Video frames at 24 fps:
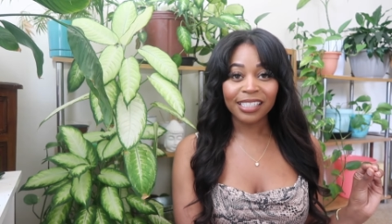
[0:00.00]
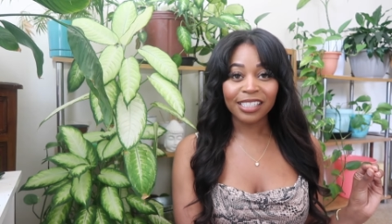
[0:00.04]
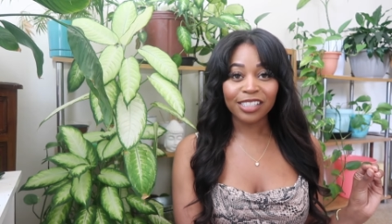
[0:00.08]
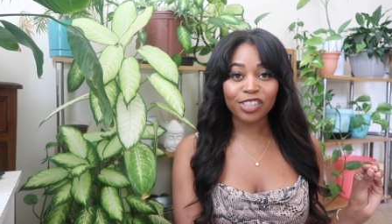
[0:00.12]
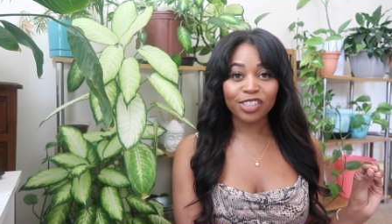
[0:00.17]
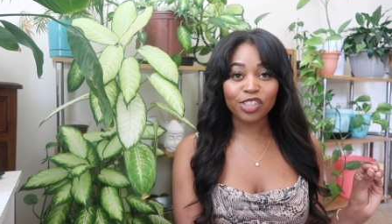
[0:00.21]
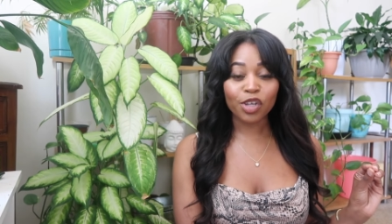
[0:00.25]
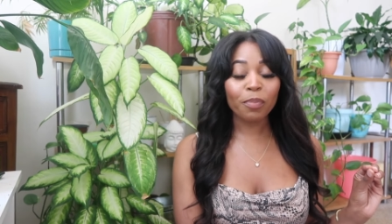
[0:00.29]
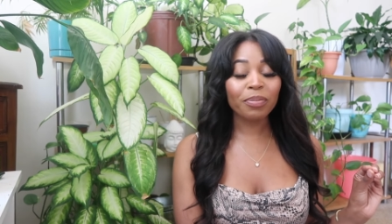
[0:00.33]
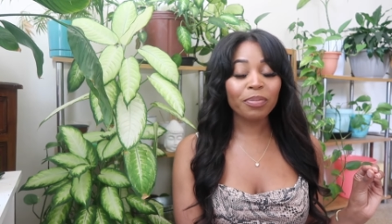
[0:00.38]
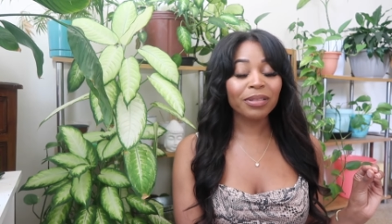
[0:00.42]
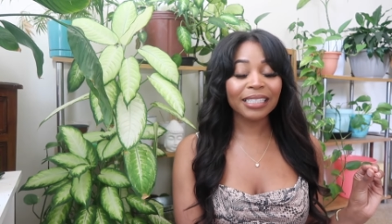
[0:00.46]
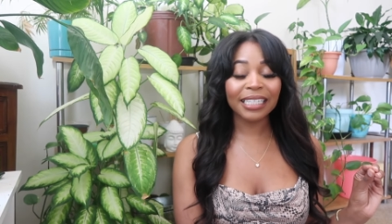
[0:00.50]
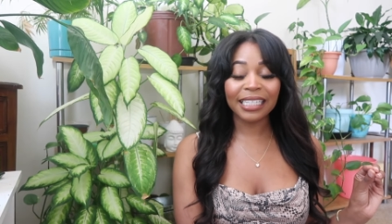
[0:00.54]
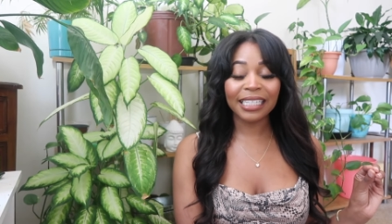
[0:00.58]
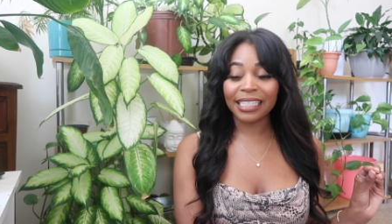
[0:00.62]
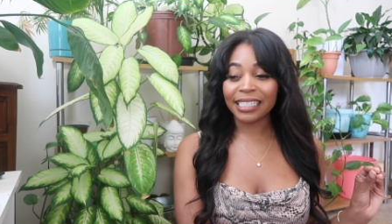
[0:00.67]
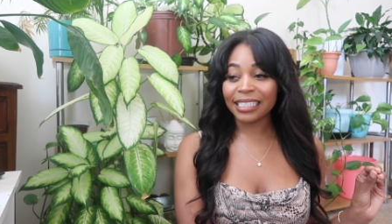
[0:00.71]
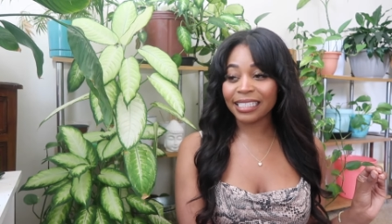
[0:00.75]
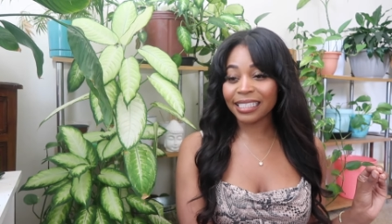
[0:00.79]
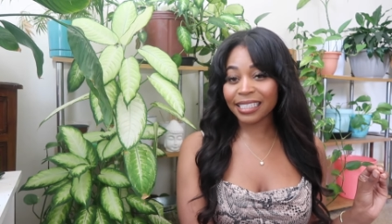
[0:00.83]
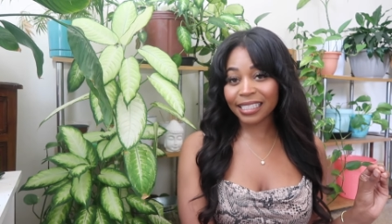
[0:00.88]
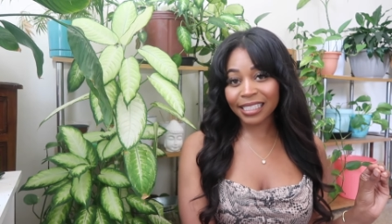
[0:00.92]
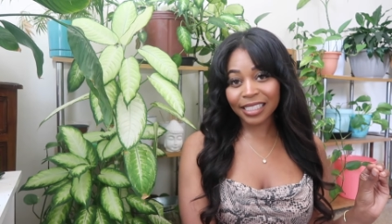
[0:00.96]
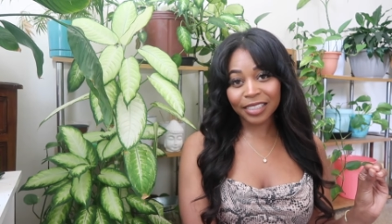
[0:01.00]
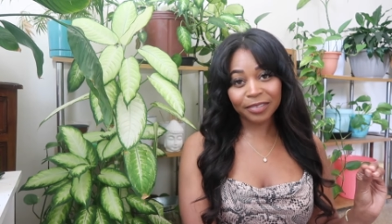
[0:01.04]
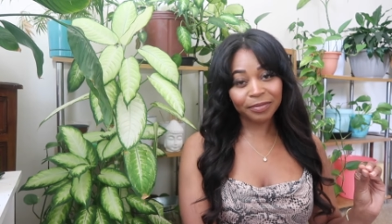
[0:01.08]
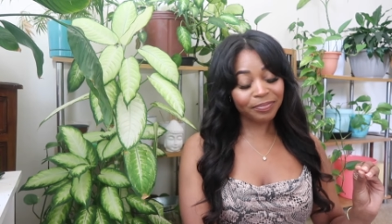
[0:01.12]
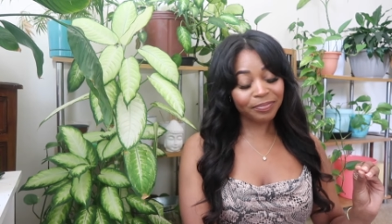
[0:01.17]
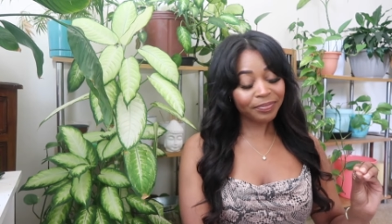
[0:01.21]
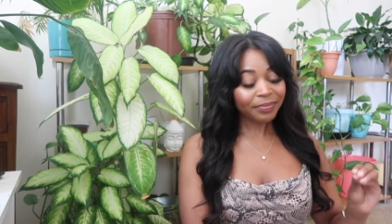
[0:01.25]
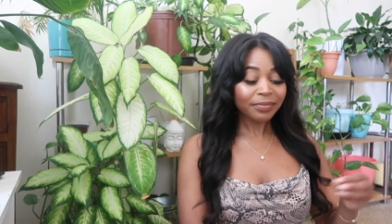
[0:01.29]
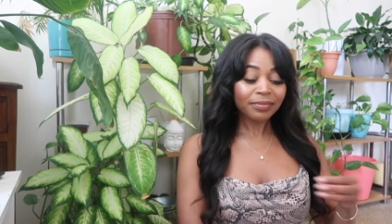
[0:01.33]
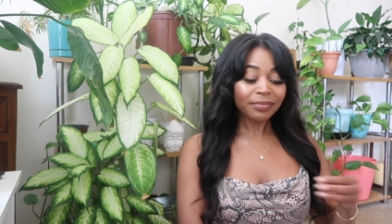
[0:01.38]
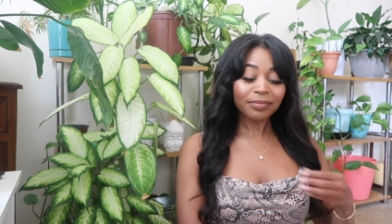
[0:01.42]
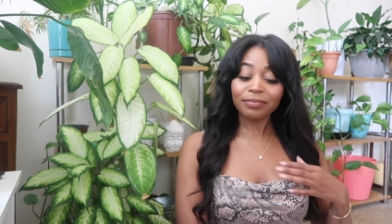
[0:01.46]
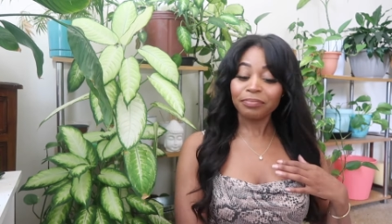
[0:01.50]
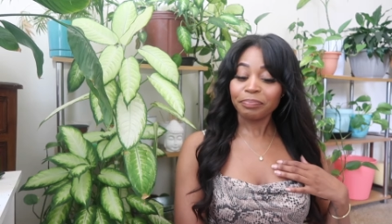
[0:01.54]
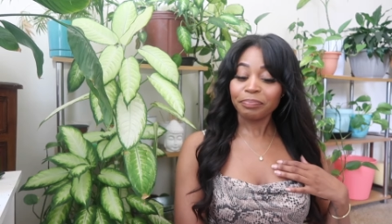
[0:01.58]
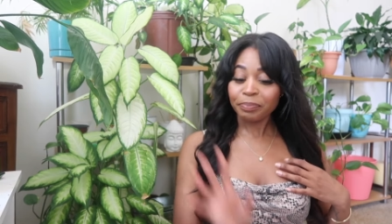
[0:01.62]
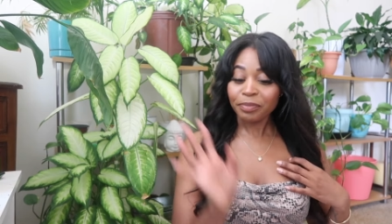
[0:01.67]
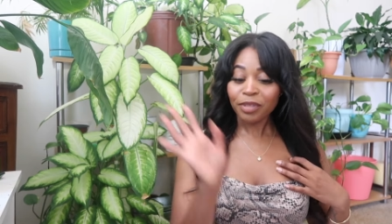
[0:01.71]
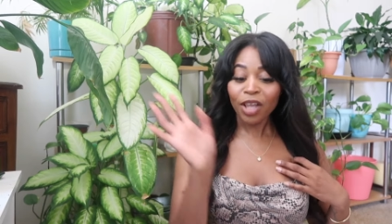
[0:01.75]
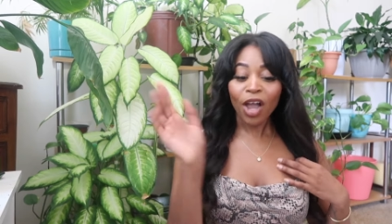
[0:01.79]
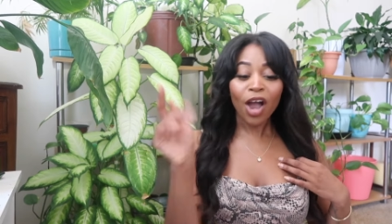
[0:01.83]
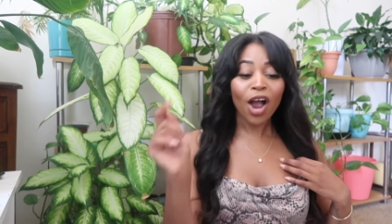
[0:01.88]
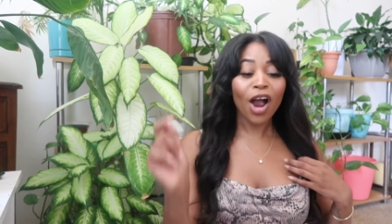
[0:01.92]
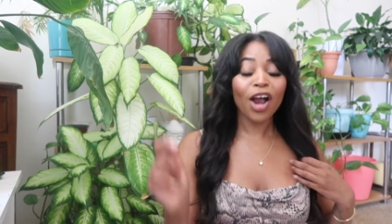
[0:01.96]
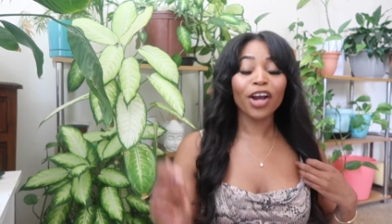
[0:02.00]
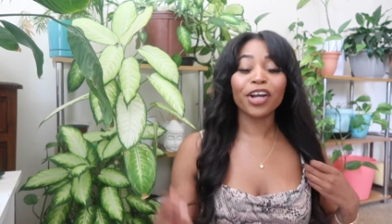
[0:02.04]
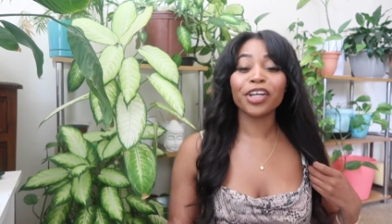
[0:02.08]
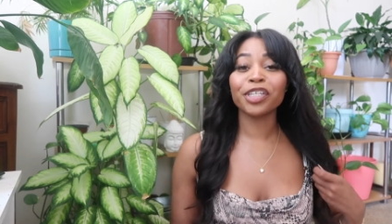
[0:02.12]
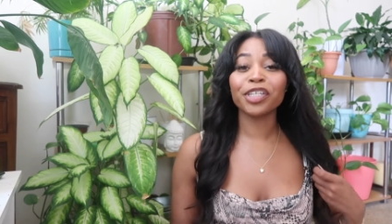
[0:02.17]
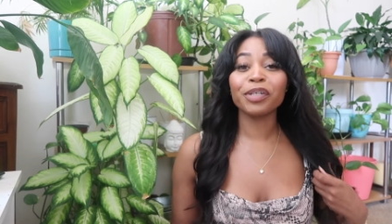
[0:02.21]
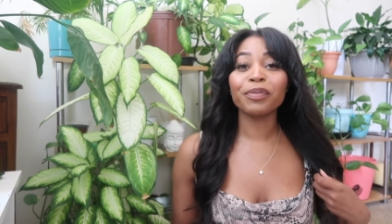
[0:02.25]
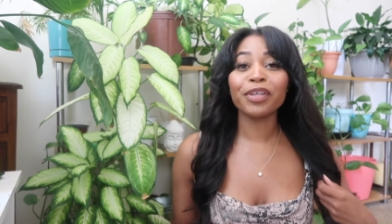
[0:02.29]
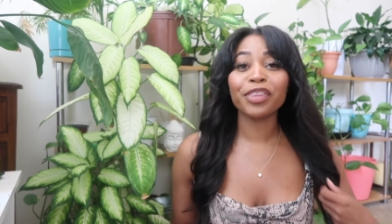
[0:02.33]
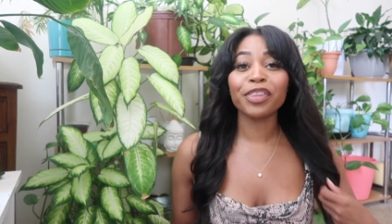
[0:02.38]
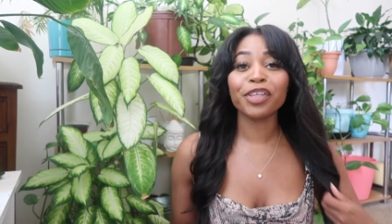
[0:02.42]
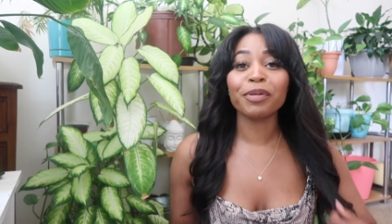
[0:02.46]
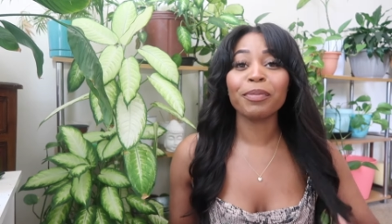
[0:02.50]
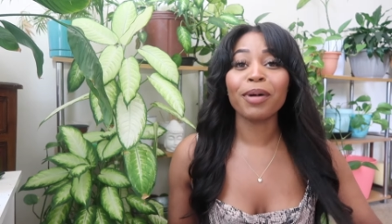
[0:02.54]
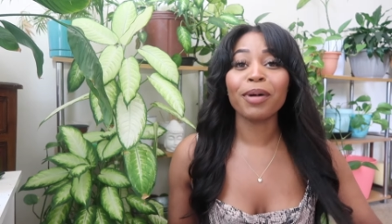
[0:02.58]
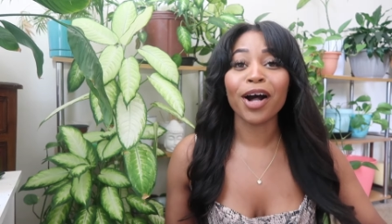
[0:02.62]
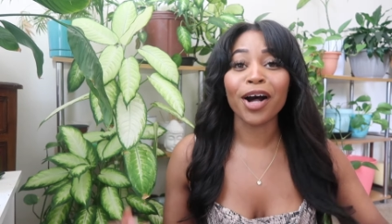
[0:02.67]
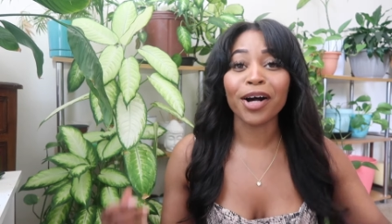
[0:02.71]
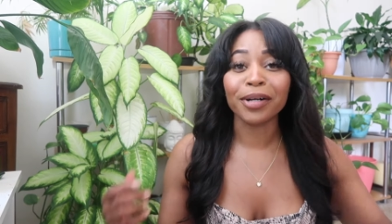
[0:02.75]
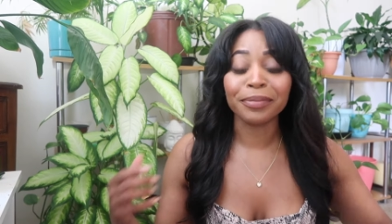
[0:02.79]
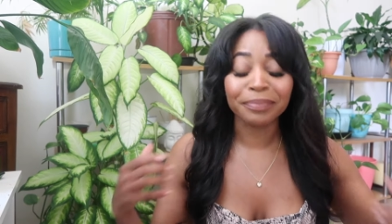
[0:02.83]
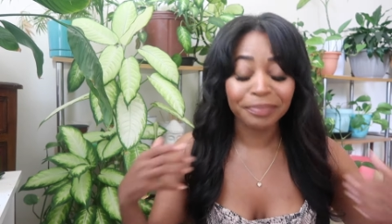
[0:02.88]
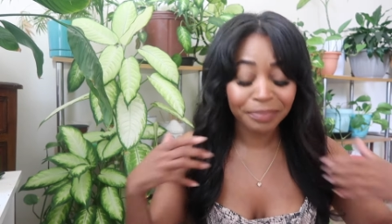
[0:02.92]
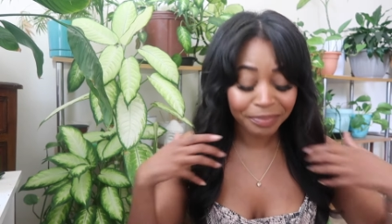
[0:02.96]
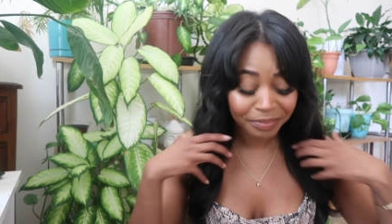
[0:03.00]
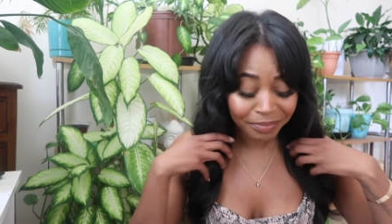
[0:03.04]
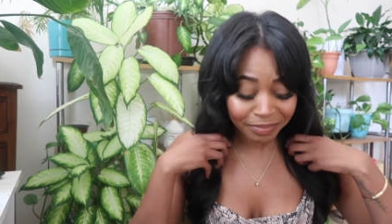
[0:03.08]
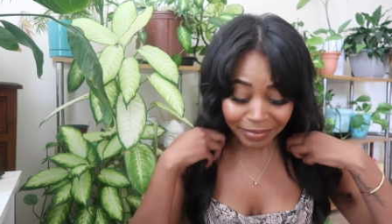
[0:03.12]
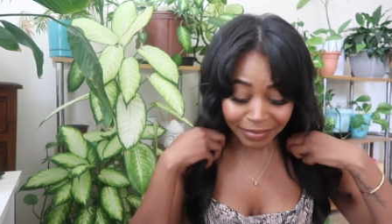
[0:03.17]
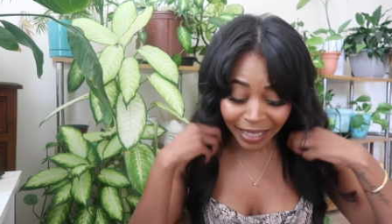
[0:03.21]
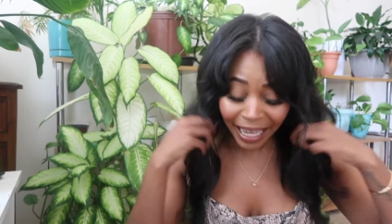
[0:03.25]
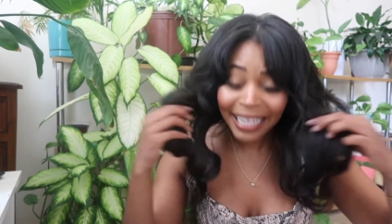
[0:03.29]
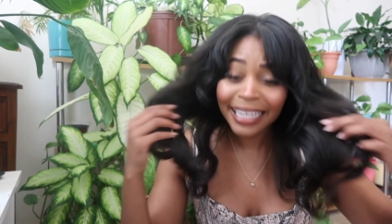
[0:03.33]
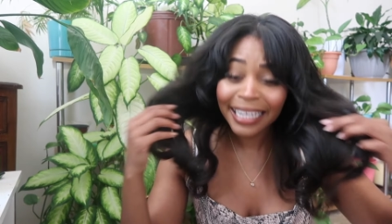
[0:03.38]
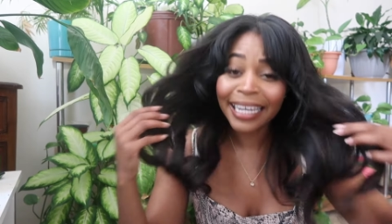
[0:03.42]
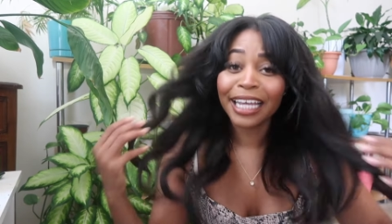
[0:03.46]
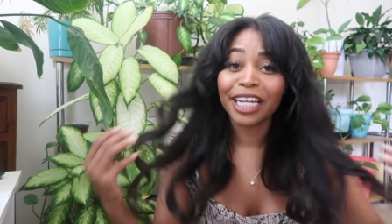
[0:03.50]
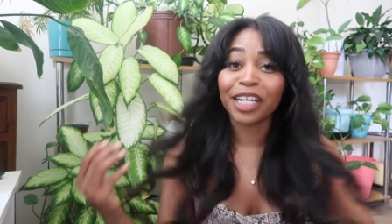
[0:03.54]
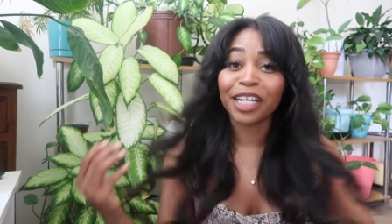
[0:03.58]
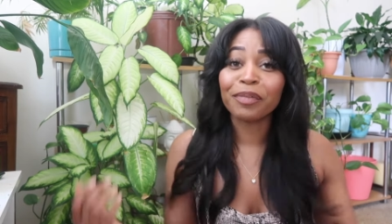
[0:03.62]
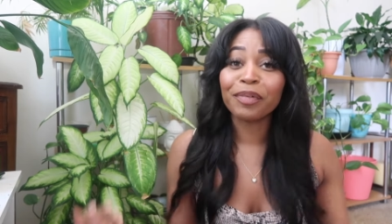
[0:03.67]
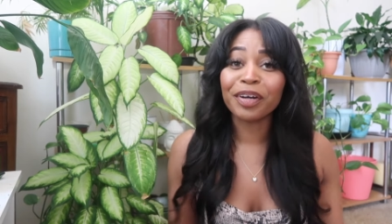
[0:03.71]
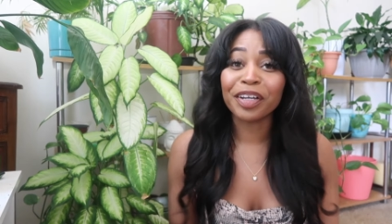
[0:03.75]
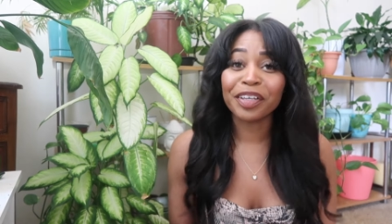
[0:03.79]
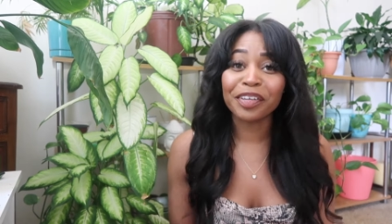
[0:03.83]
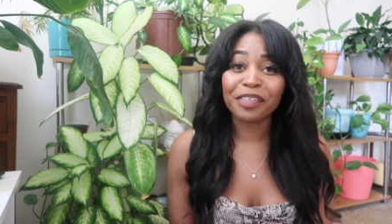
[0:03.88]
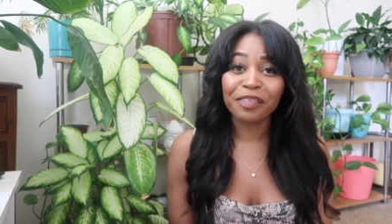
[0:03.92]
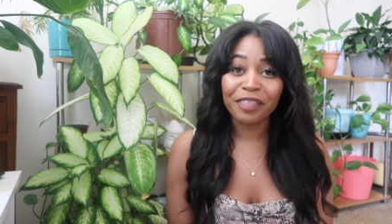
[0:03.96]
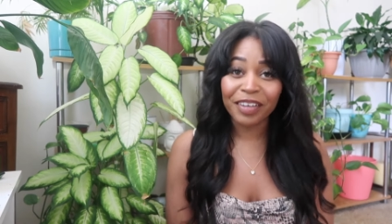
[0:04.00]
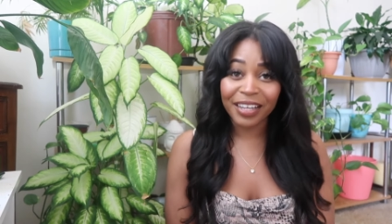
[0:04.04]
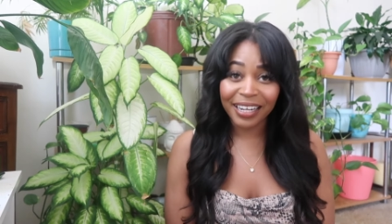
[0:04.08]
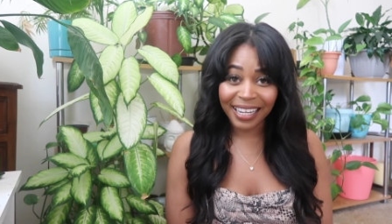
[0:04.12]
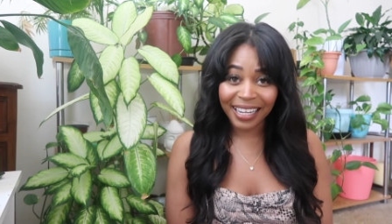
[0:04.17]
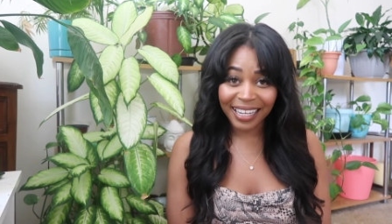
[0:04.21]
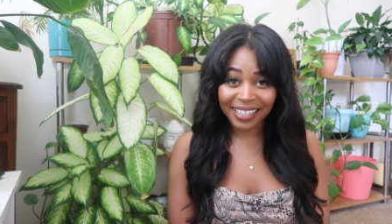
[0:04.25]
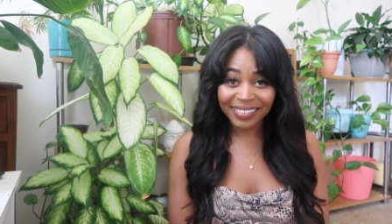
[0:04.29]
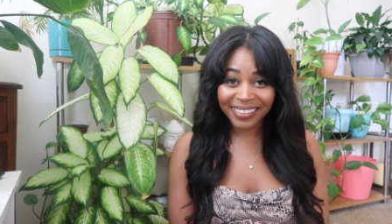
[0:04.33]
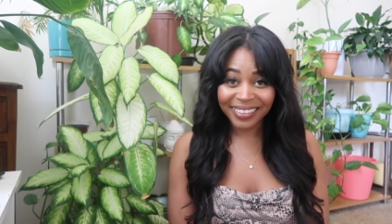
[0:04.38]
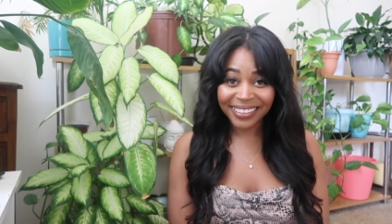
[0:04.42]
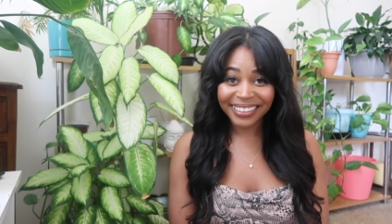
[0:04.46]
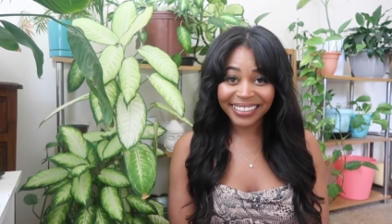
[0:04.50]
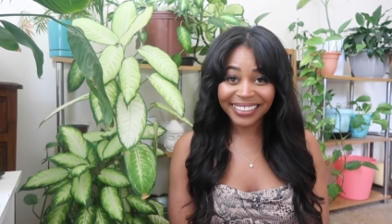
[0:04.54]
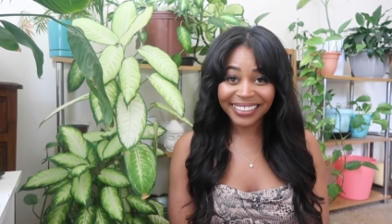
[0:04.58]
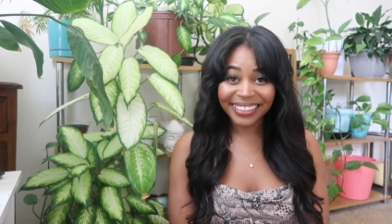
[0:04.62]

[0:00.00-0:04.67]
So please, argue with your mom and get in where you fit in.